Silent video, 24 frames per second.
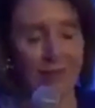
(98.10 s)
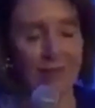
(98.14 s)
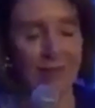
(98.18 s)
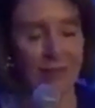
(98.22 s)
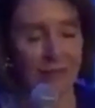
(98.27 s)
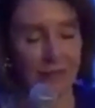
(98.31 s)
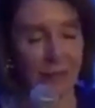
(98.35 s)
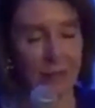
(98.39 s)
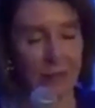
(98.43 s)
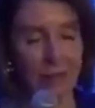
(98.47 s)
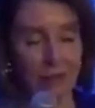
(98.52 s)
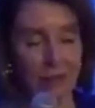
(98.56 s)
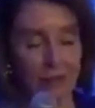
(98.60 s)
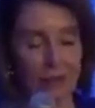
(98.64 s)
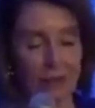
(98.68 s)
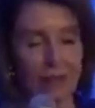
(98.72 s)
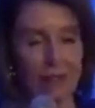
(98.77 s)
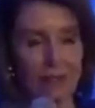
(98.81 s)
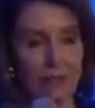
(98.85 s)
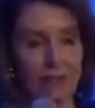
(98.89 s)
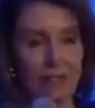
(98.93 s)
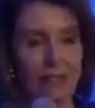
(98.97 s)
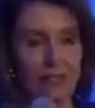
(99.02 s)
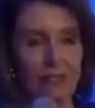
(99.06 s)
the other one was
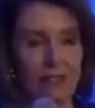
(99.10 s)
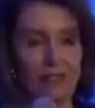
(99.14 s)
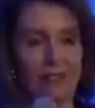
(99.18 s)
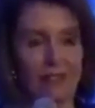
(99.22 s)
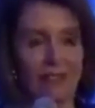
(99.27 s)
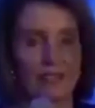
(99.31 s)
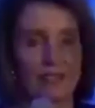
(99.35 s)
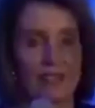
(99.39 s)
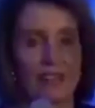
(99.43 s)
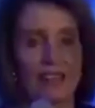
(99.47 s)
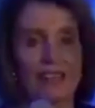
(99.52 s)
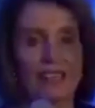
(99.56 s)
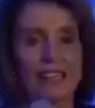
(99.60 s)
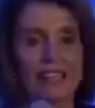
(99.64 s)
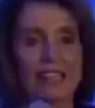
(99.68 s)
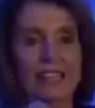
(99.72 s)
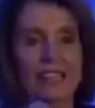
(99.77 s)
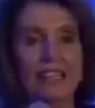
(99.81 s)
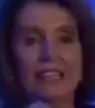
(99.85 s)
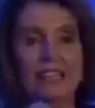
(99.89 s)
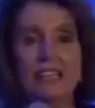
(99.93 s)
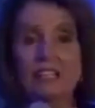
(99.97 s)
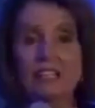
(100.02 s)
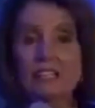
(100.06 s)
standing right there,
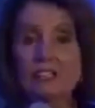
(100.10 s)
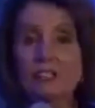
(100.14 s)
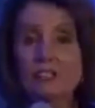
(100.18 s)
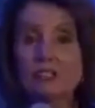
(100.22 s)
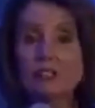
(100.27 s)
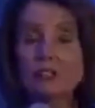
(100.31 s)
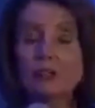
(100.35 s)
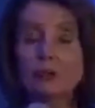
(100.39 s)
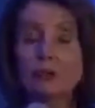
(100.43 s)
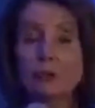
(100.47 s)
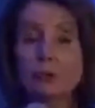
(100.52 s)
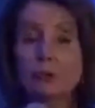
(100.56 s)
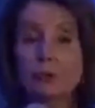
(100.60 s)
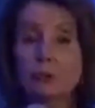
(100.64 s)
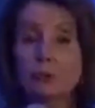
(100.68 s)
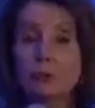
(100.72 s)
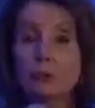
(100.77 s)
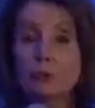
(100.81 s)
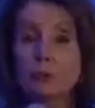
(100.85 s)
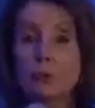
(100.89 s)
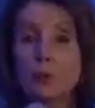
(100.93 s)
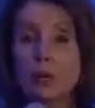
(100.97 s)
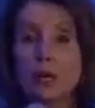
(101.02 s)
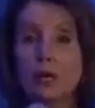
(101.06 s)
to
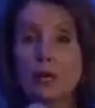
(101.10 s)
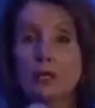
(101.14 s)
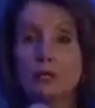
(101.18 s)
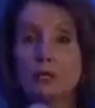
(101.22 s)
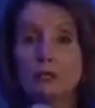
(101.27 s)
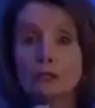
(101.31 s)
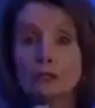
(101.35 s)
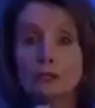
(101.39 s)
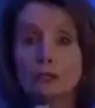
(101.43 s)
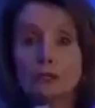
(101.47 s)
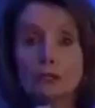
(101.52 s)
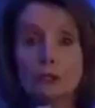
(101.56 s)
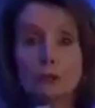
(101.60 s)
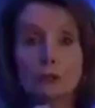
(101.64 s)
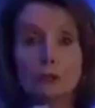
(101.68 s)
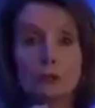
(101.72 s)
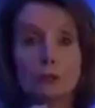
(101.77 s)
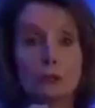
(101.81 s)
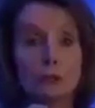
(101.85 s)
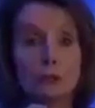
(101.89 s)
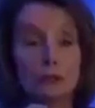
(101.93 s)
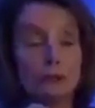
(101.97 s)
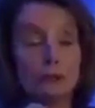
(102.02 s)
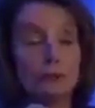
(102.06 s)
uh, to
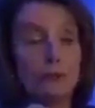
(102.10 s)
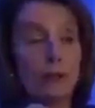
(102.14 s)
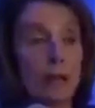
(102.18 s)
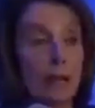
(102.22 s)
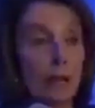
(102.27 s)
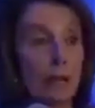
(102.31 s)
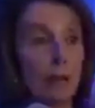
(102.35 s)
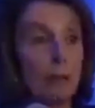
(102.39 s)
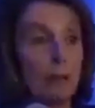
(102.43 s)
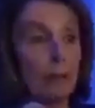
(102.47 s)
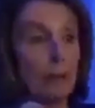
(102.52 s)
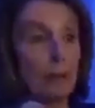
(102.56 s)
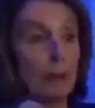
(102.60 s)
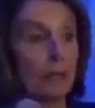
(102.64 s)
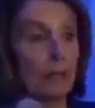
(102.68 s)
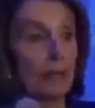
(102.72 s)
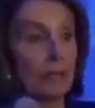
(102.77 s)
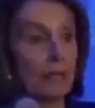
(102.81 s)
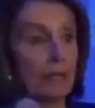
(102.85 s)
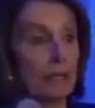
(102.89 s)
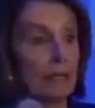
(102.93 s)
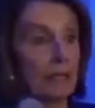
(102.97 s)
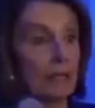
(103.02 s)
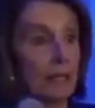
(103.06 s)
develop
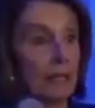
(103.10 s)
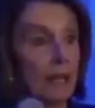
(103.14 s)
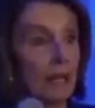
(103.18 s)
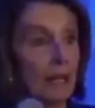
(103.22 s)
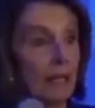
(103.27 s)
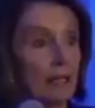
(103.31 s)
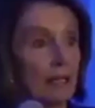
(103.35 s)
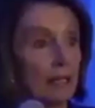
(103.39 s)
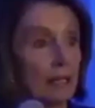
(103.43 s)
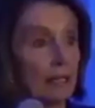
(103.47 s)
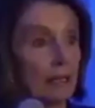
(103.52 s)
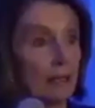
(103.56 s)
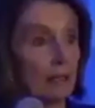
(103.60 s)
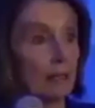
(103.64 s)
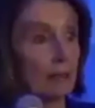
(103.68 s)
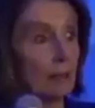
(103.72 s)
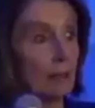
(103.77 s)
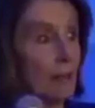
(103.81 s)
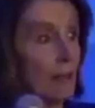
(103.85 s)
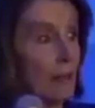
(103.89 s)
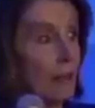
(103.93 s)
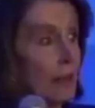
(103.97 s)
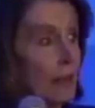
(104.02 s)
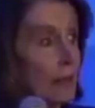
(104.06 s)
a a
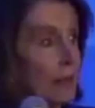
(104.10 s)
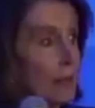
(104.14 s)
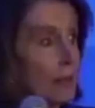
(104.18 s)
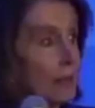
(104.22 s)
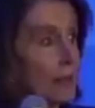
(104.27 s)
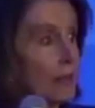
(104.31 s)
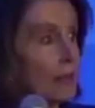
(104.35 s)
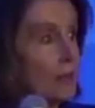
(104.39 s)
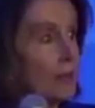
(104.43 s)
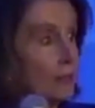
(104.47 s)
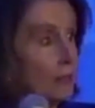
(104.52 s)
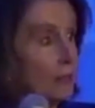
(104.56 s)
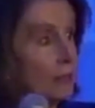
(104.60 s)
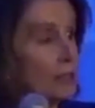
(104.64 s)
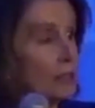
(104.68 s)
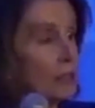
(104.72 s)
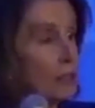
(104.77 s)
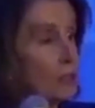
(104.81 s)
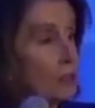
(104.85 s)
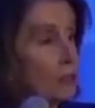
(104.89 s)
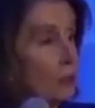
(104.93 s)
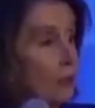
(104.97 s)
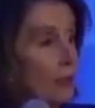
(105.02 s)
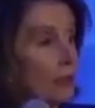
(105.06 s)

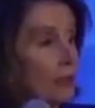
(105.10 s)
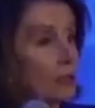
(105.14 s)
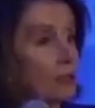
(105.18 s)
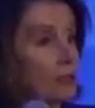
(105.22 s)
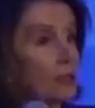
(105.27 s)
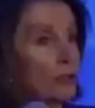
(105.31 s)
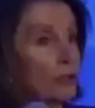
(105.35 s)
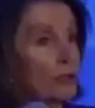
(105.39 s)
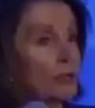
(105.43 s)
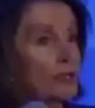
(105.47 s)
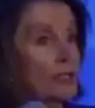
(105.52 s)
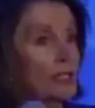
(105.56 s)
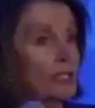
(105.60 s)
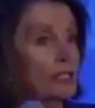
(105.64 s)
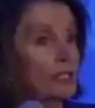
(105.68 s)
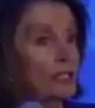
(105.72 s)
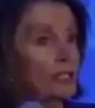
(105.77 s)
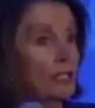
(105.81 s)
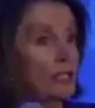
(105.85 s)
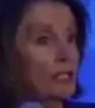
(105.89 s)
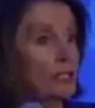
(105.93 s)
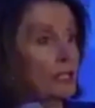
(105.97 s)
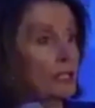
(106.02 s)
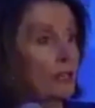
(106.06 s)
infrastructure
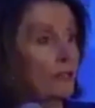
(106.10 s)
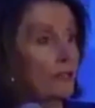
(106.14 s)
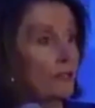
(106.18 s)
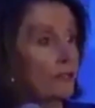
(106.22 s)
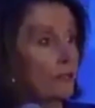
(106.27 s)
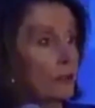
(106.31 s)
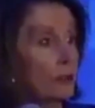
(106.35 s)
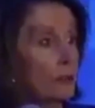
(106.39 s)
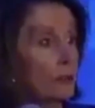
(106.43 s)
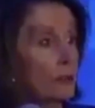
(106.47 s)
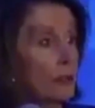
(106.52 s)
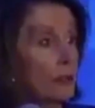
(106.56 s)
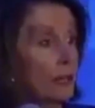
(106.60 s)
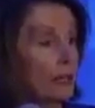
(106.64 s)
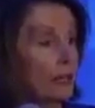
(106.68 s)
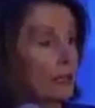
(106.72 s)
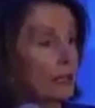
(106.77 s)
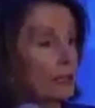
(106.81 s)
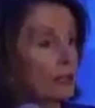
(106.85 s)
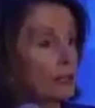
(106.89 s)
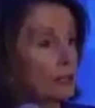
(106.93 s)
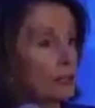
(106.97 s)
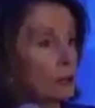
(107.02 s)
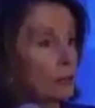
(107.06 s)
initiative for
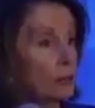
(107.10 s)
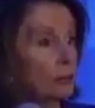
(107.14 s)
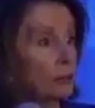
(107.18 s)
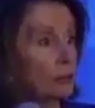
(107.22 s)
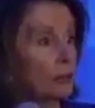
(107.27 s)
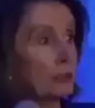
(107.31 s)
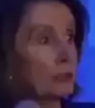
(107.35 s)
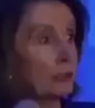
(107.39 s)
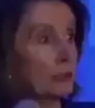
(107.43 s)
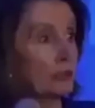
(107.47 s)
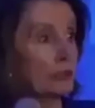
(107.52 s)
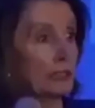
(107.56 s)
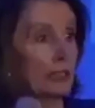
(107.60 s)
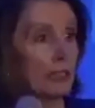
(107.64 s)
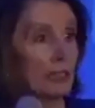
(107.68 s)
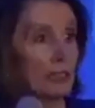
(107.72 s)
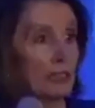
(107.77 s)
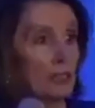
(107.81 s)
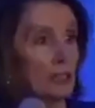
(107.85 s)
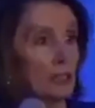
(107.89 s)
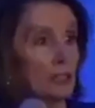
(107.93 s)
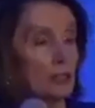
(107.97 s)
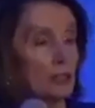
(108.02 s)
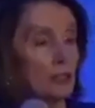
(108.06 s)
America to build
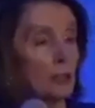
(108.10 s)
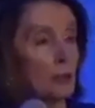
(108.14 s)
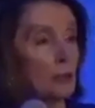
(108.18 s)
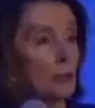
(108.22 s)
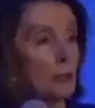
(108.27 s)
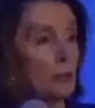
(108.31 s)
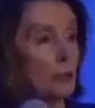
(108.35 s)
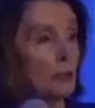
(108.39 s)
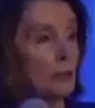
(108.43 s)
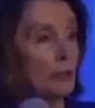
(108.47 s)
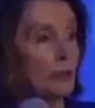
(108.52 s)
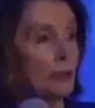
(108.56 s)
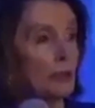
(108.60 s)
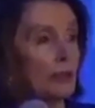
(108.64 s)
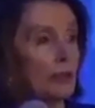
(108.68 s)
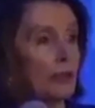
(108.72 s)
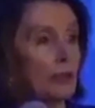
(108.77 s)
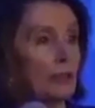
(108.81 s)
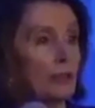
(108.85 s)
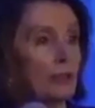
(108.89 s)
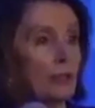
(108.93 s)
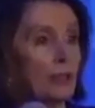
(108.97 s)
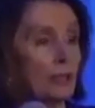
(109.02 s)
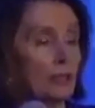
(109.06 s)
into
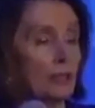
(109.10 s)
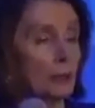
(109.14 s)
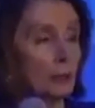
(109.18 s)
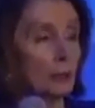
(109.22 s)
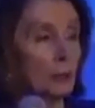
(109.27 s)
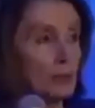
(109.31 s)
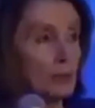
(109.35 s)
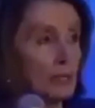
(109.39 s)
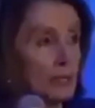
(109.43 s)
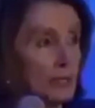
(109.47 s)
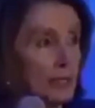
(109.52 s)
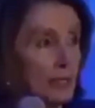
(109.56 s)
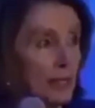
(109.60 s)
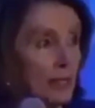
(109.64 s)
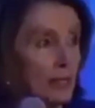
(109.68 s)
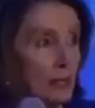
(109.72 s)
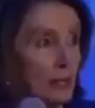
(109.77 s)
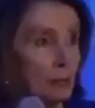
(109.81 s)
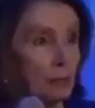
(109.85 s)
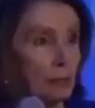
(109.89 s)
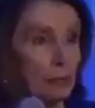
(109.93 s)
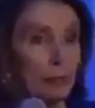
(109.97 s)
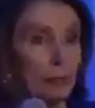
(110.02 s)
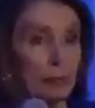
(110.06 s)
the
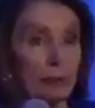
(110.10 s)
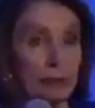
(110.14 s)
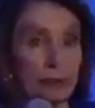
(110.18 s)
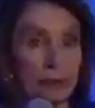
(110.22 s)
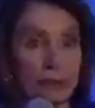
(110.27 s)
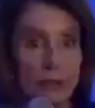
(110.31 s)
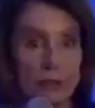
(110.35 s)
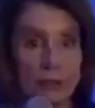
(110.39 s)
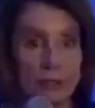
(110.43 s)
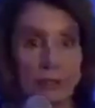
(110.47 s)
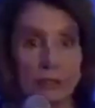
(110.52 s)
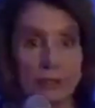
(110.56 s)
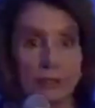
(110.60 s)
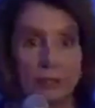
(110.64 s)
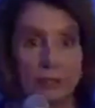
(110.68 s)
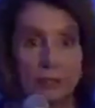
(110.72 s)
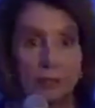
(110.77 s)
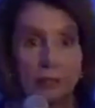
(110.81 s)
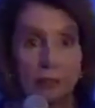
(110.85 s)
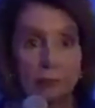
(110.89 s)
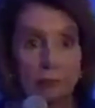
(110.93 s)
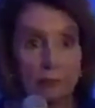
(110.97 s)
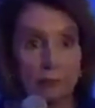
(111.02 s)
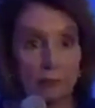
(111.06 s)
Louisiana Purchase, the